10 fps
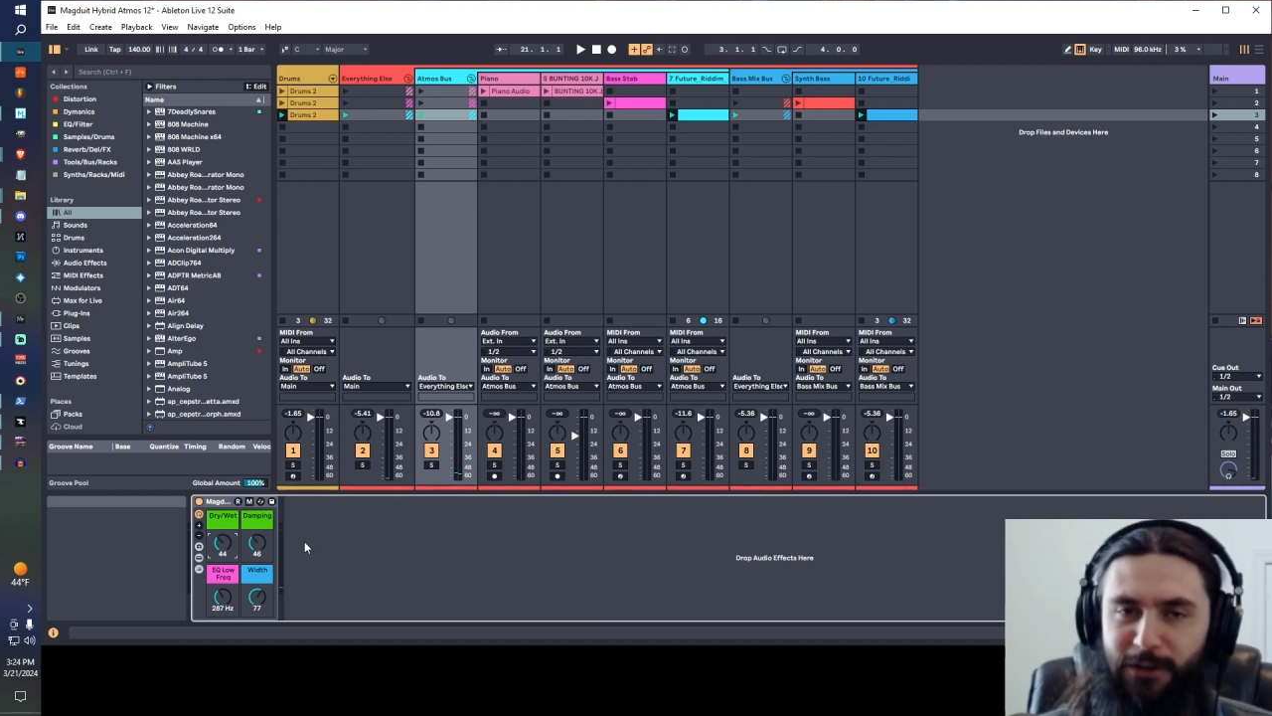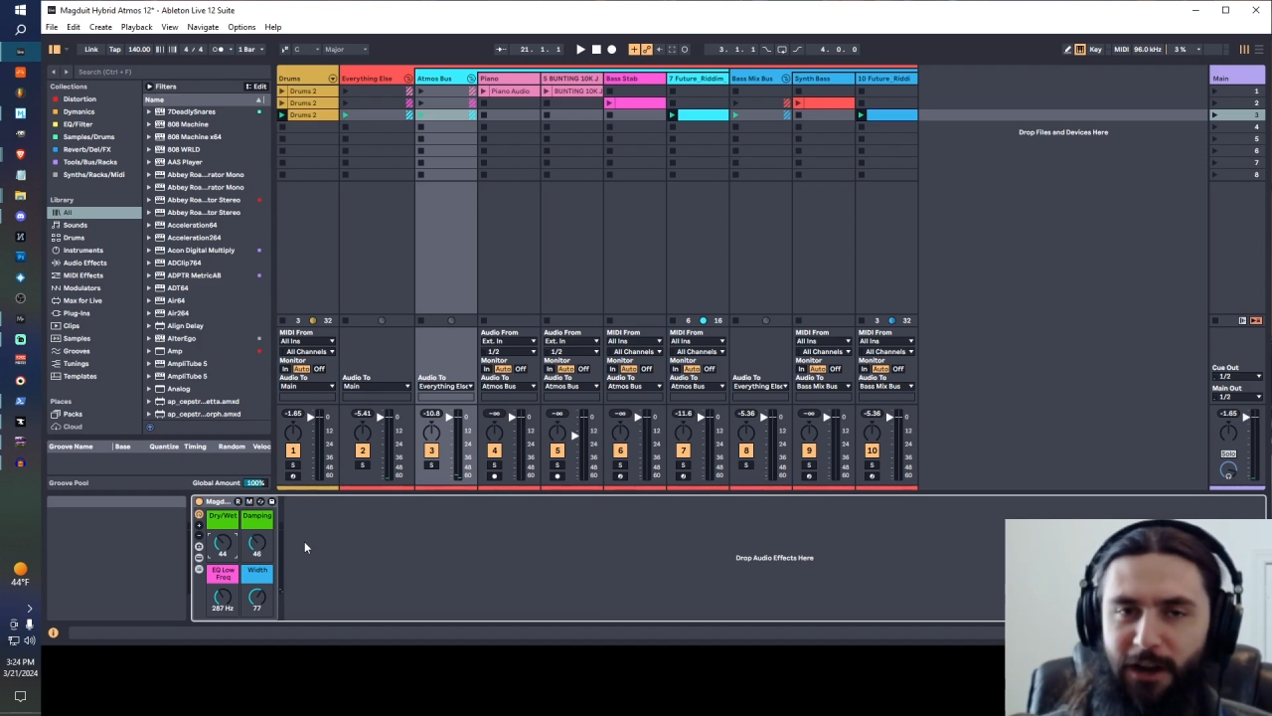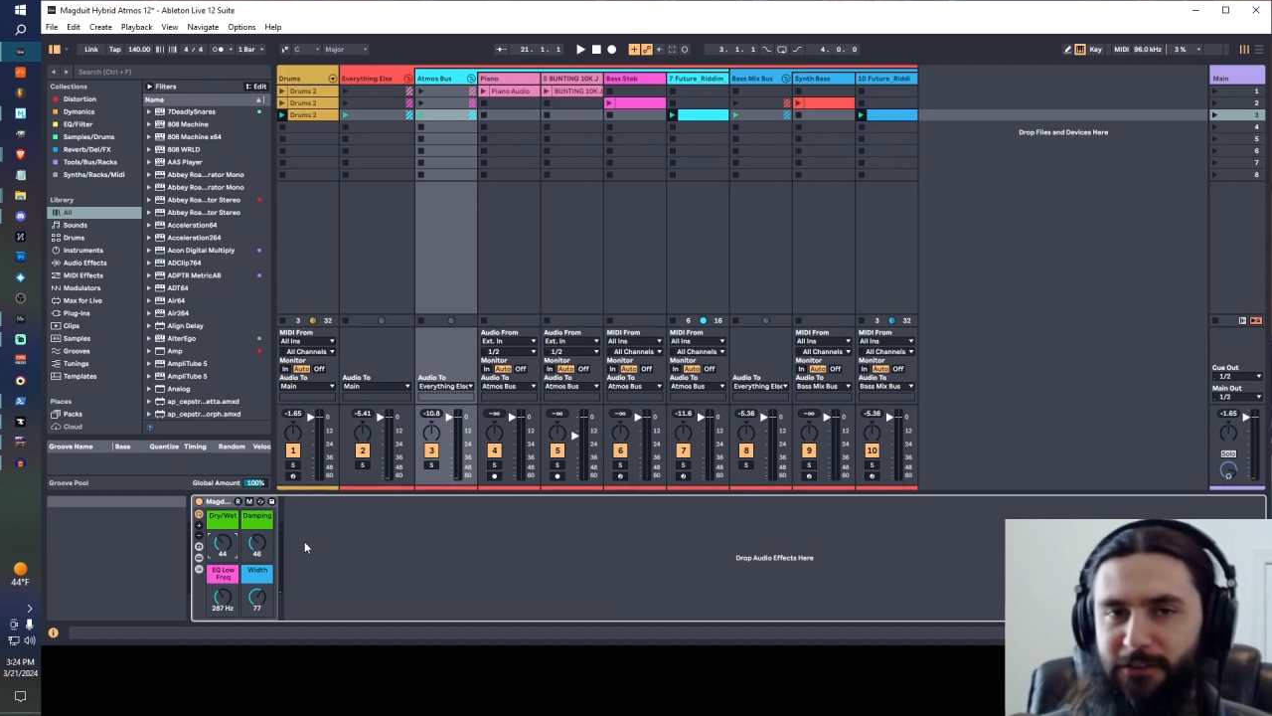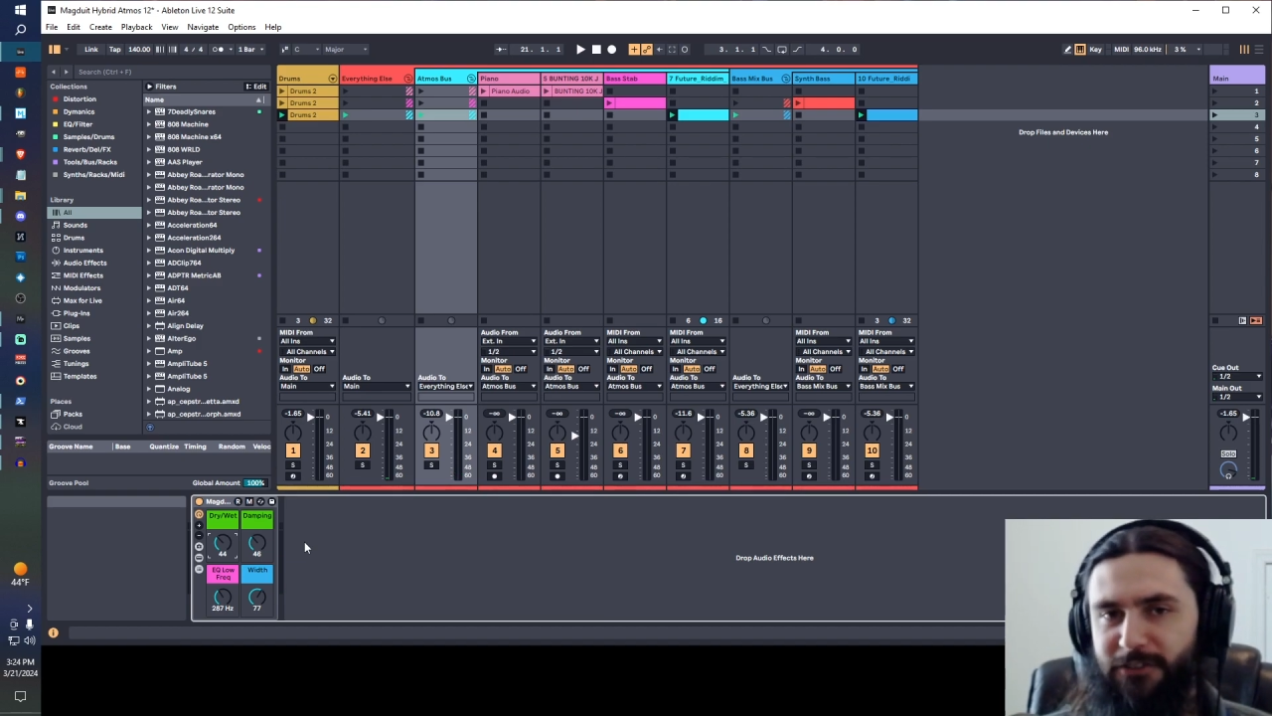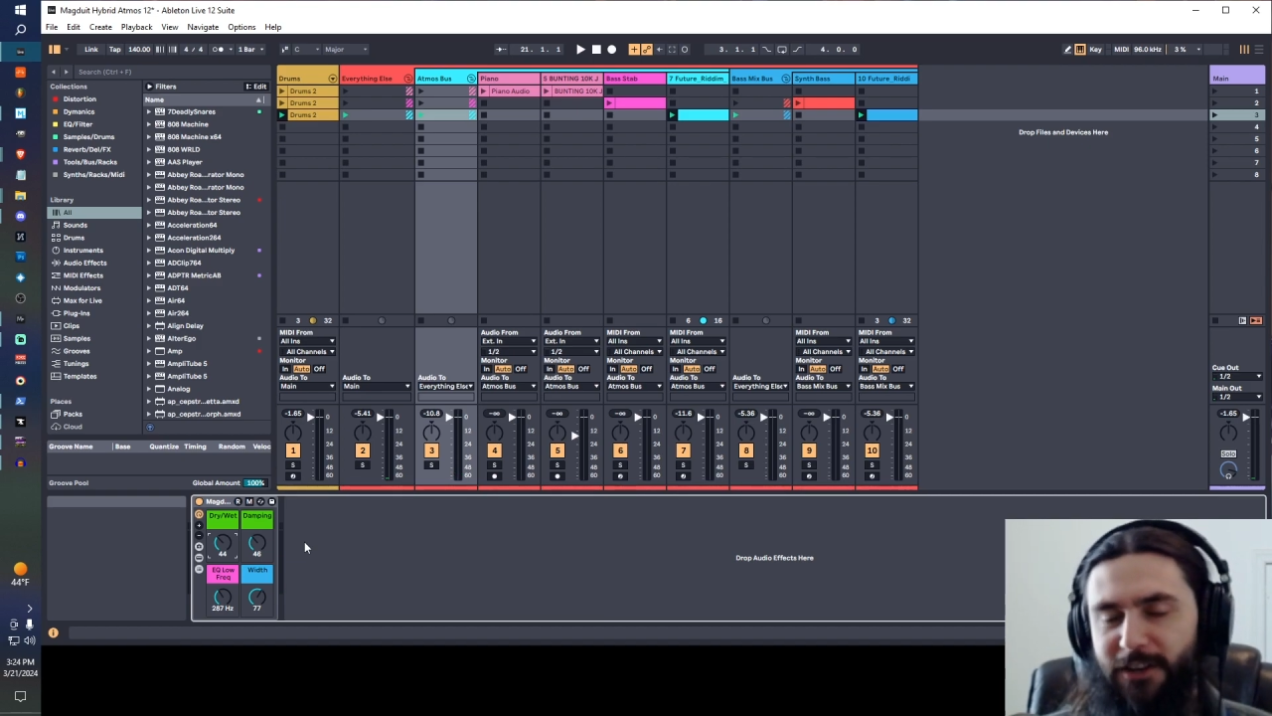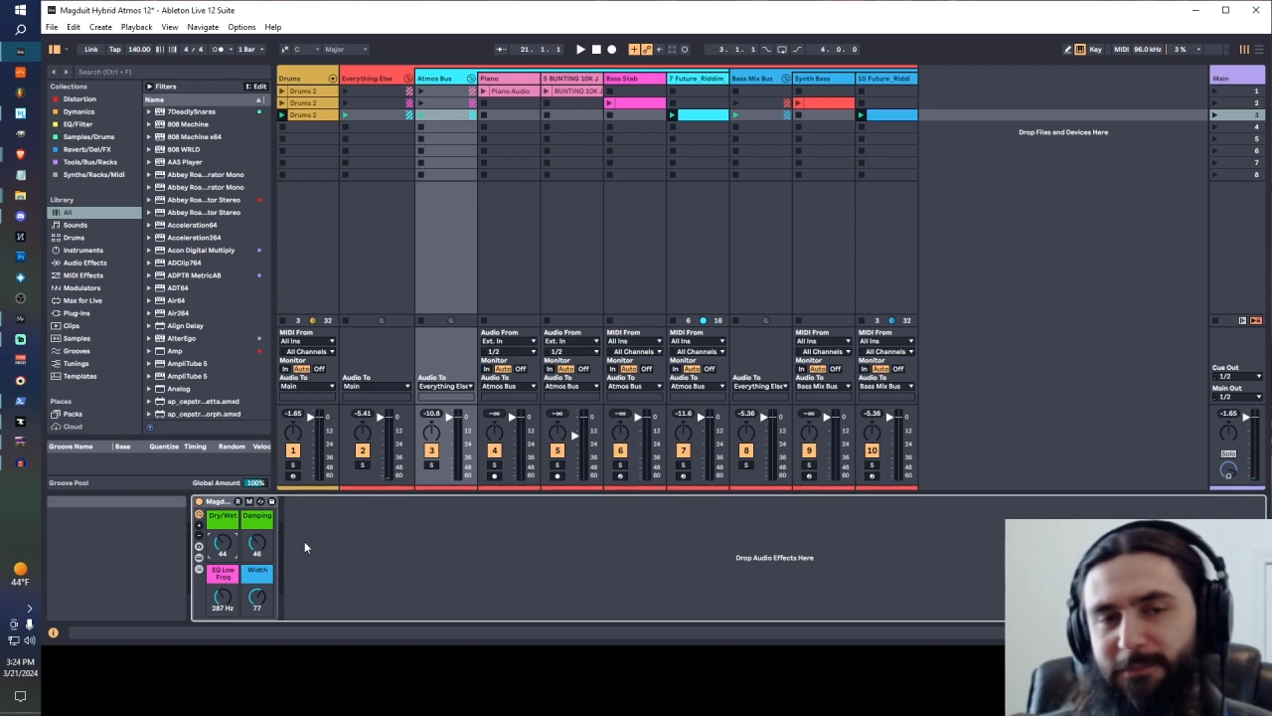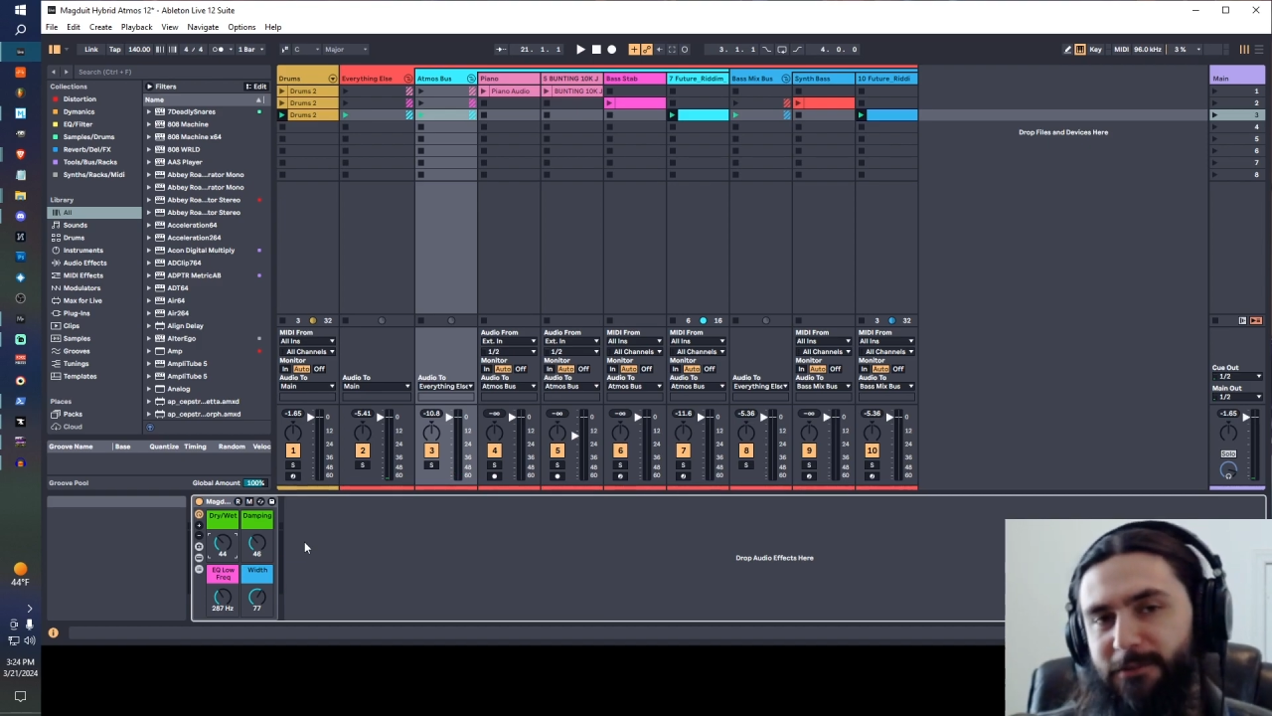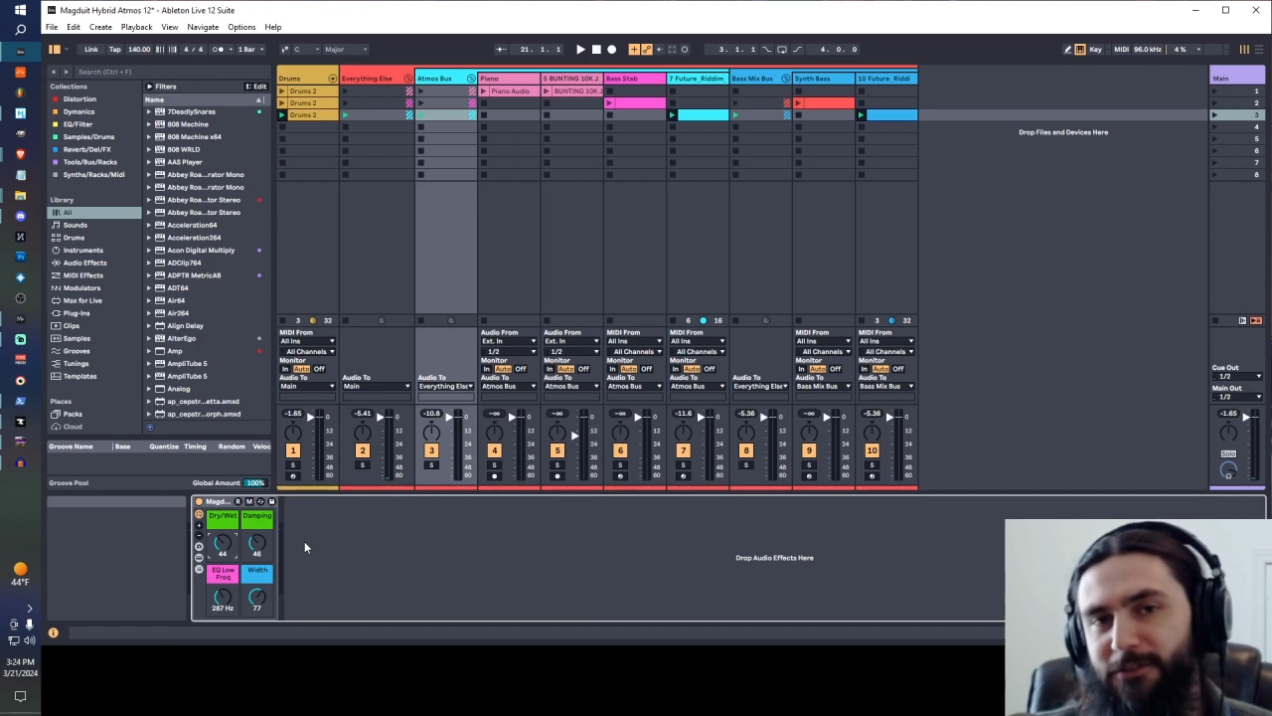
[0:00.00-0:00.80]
concept.